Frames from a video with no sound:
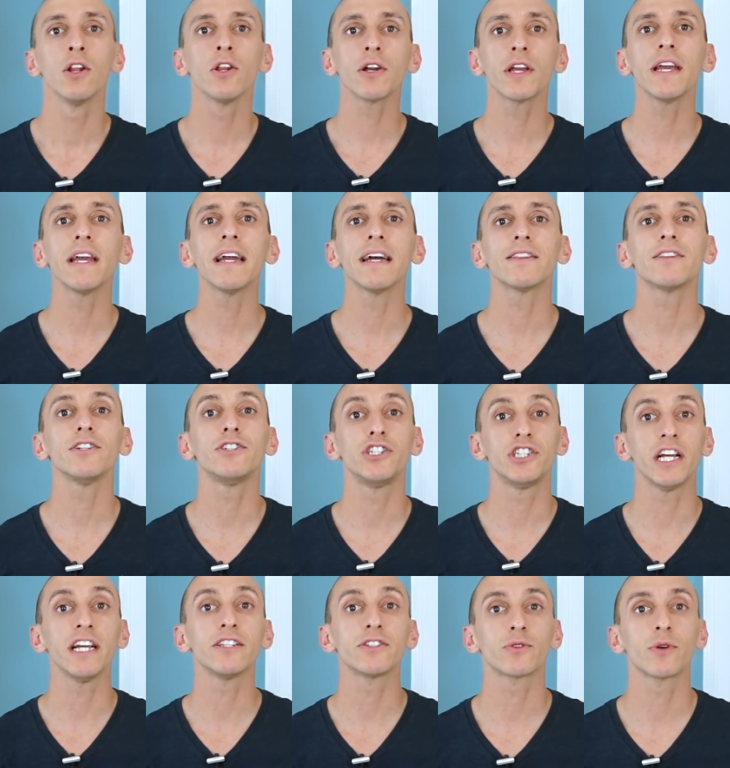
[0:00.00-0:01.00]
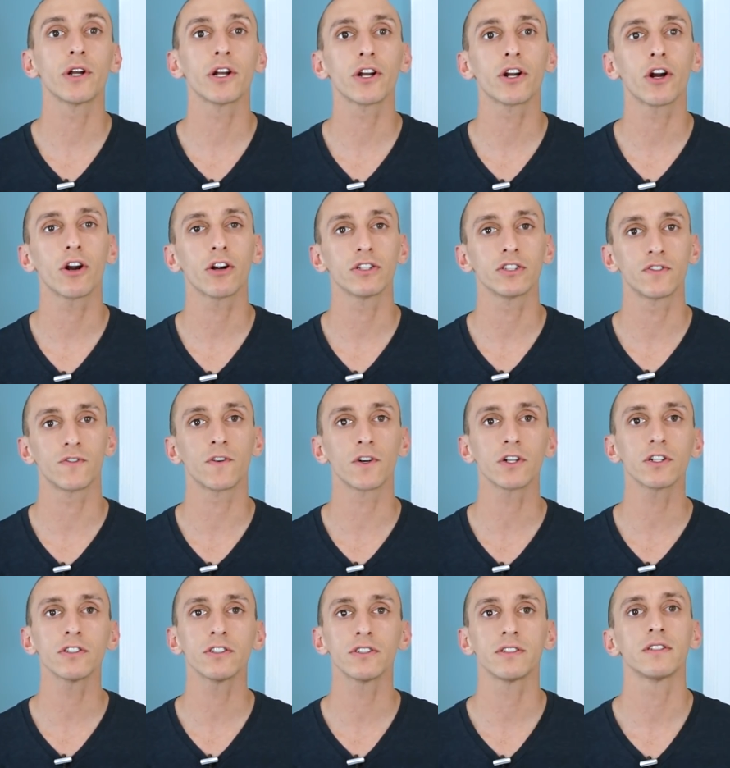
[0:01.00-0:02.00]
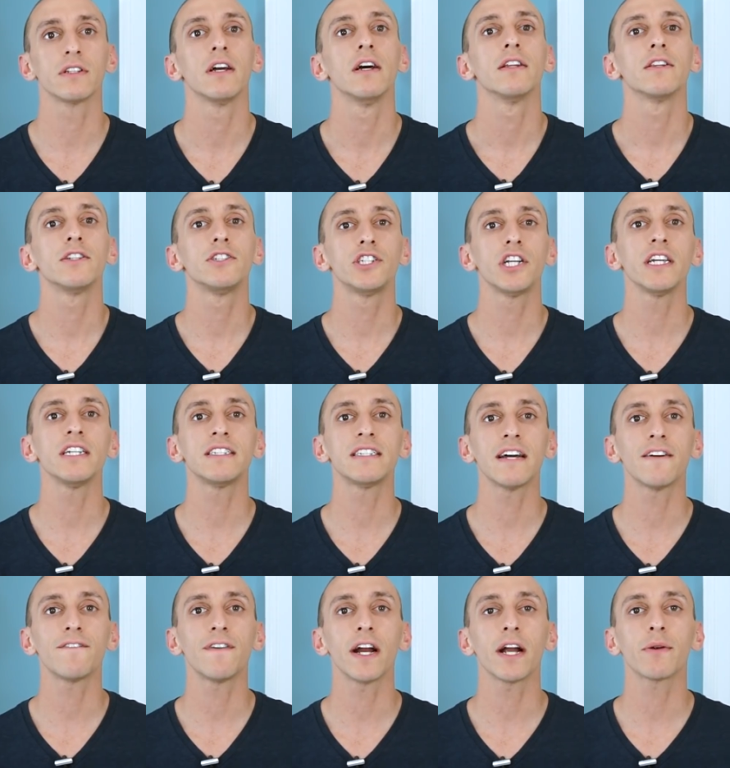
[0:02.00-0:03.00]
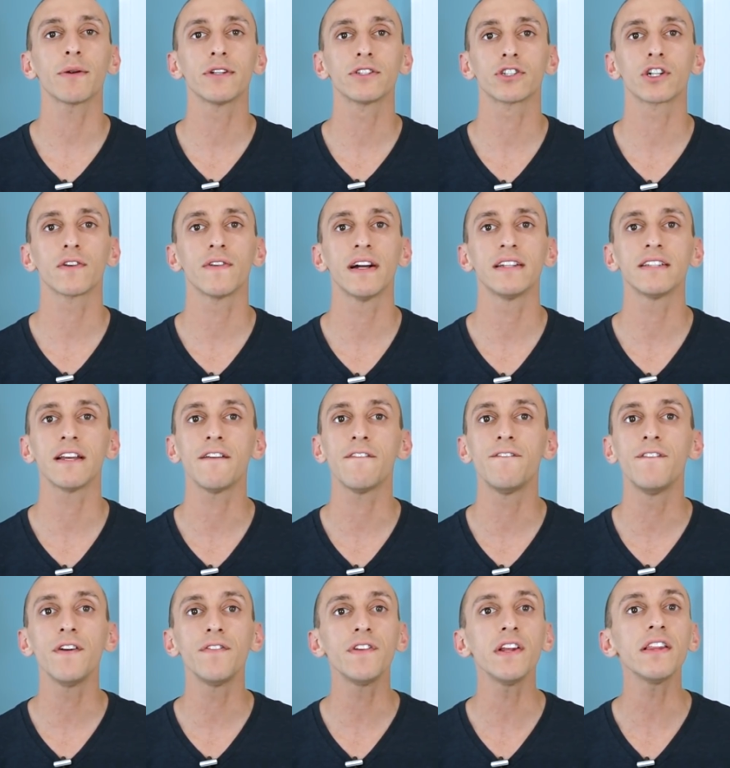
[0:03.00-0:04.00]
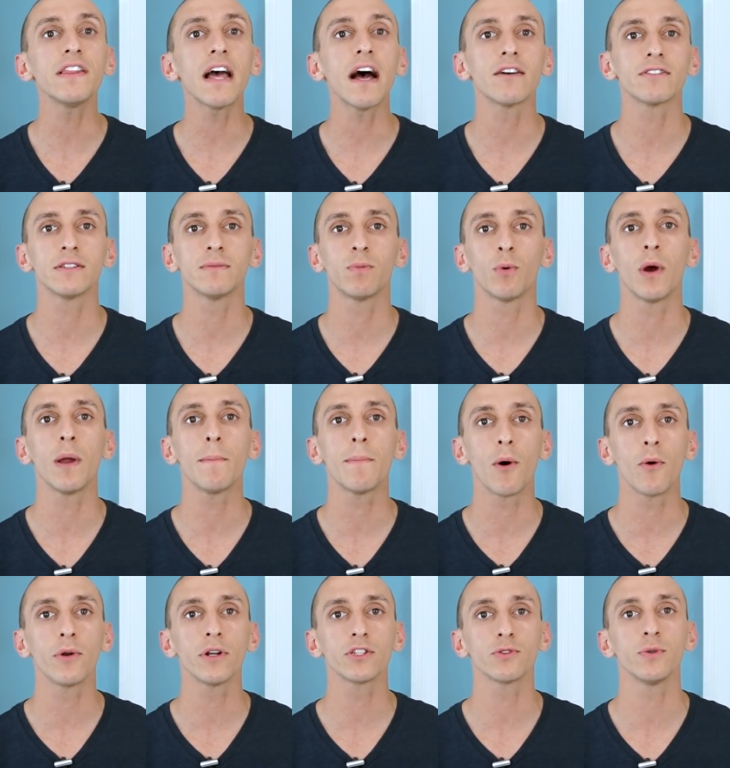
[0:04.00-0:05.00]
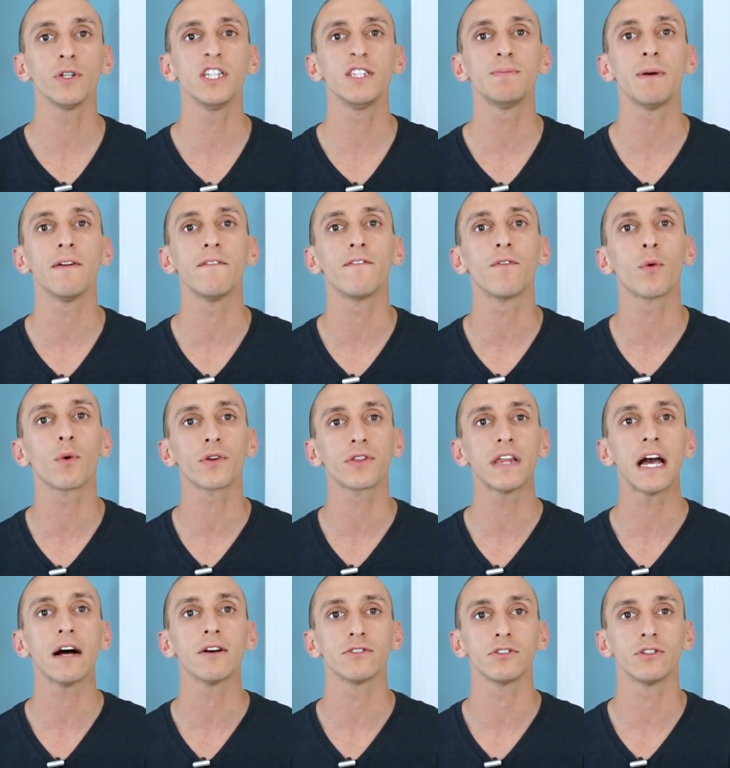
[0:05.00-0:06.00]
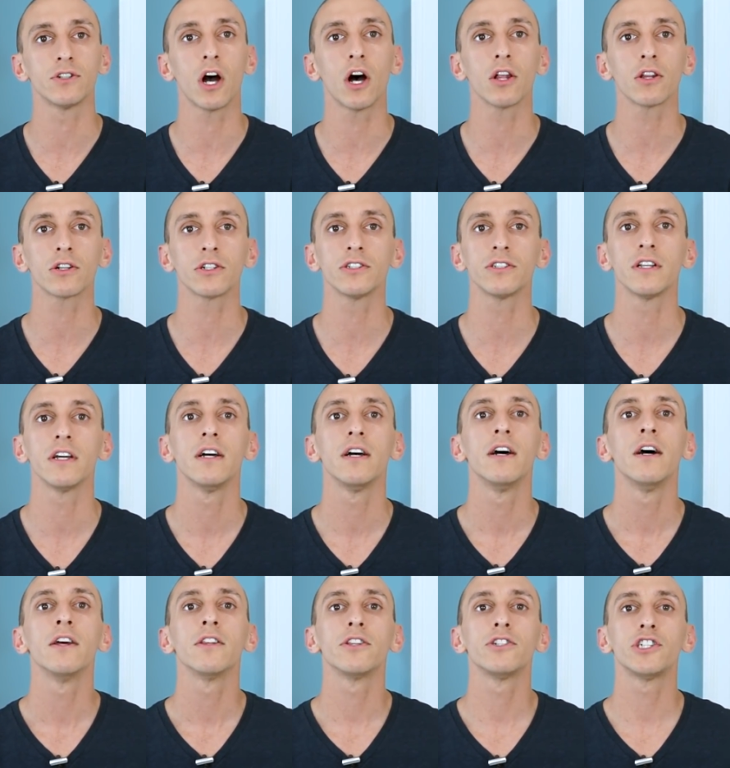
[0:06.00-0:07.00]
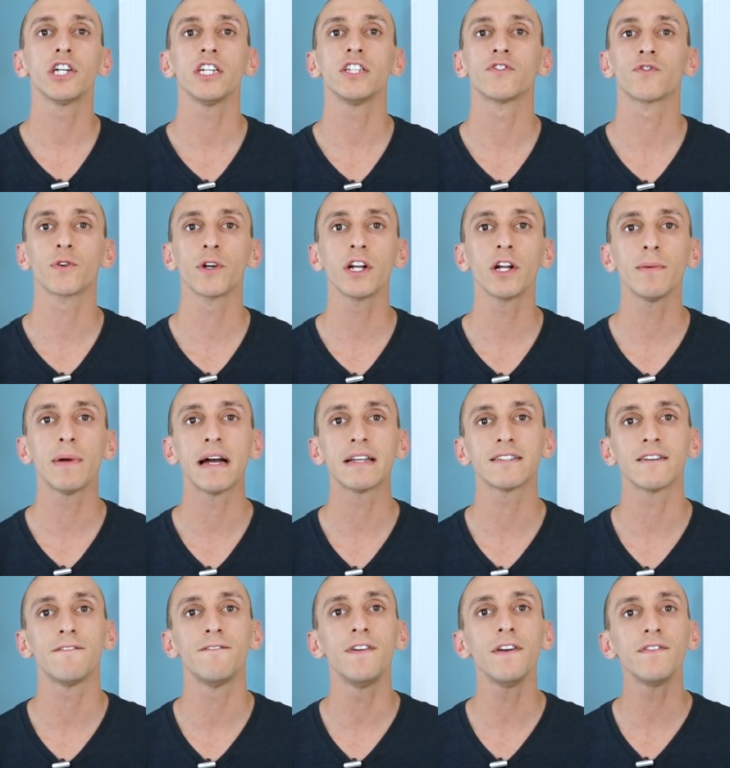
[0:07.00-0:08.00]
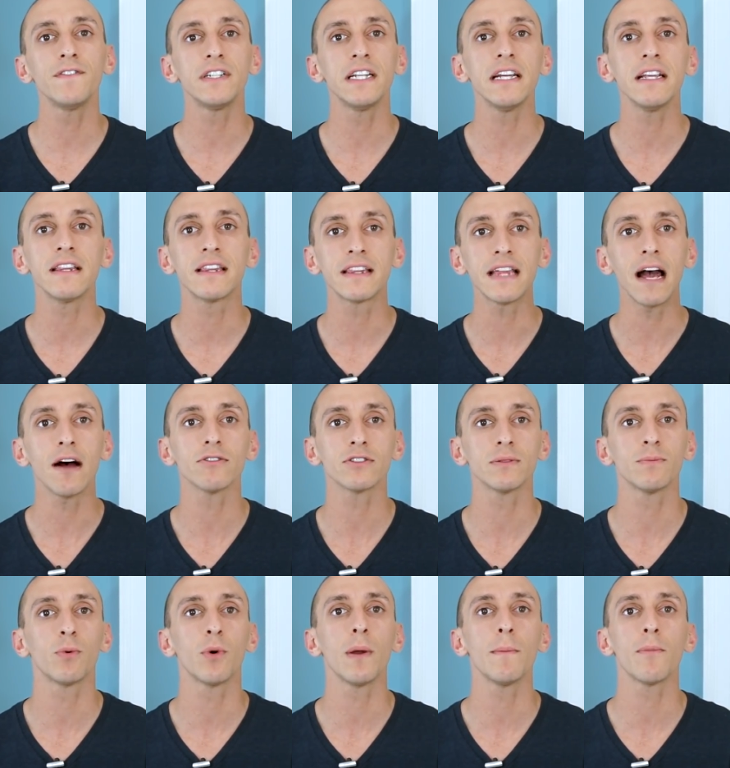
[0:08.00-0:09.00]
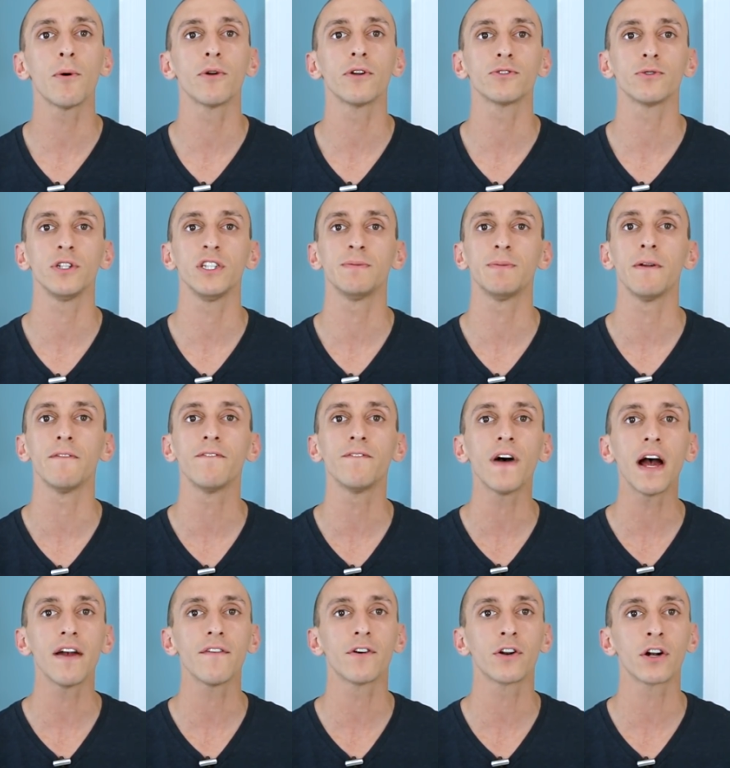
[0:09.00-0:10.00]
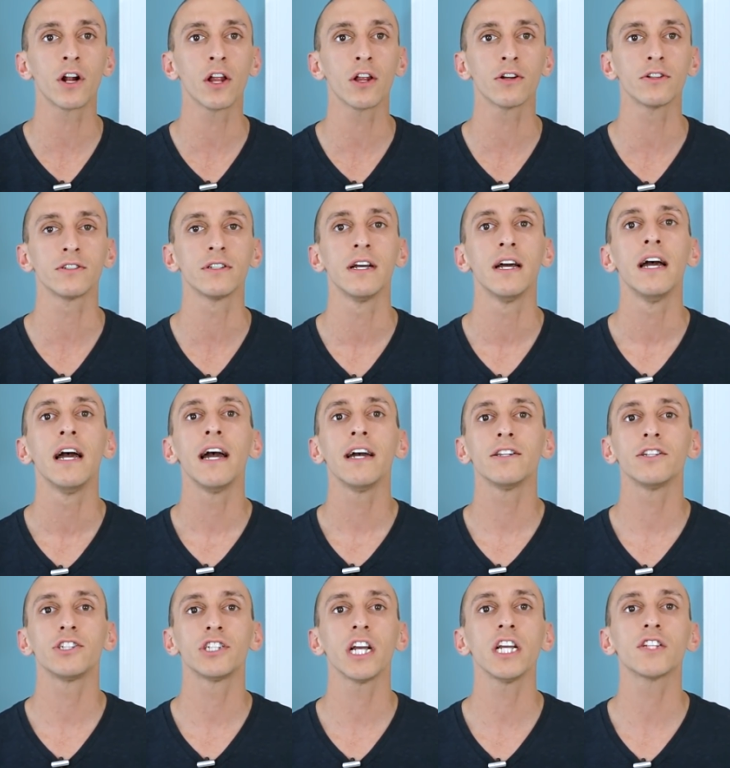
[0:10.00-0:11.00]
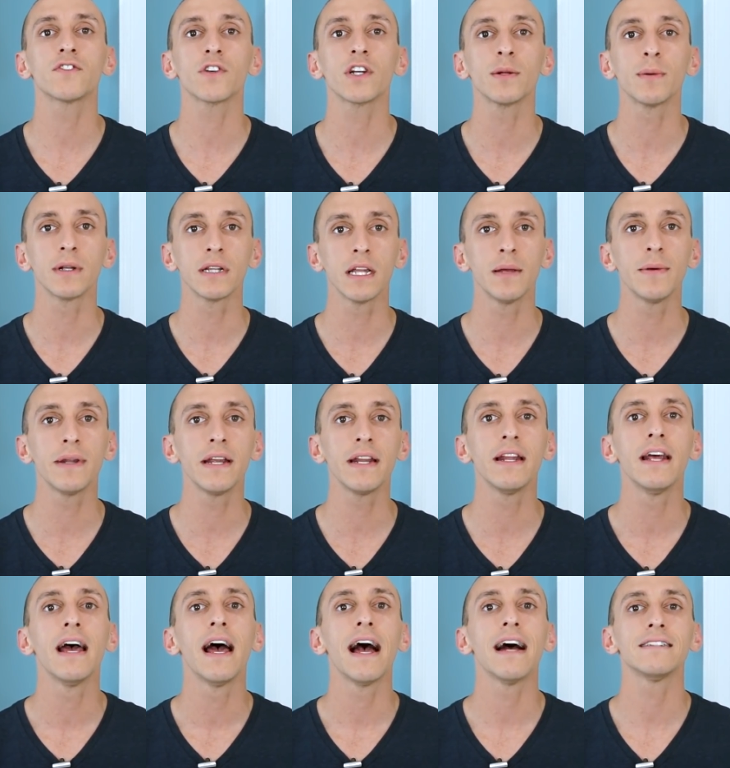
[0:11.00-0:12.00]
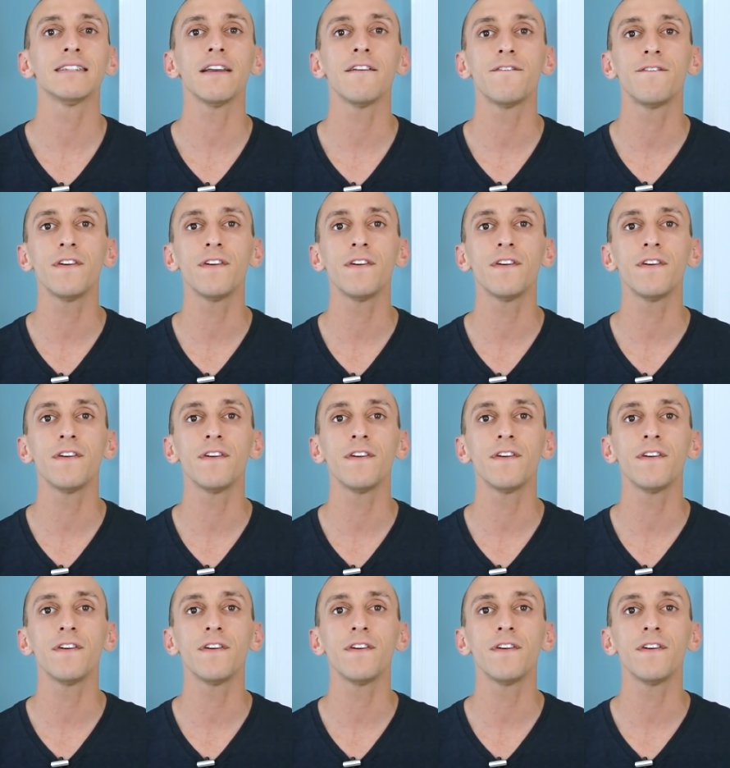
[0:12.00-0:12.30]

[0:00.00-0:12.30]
Looking at the Chase credit cards first, the Chase Sapphire Reserve has a 50,000 point bonus when you spend $4,000. The Chase Freedom has a 15,000 point bonus when you spend $500. And the Chase Freedom Unlimited has a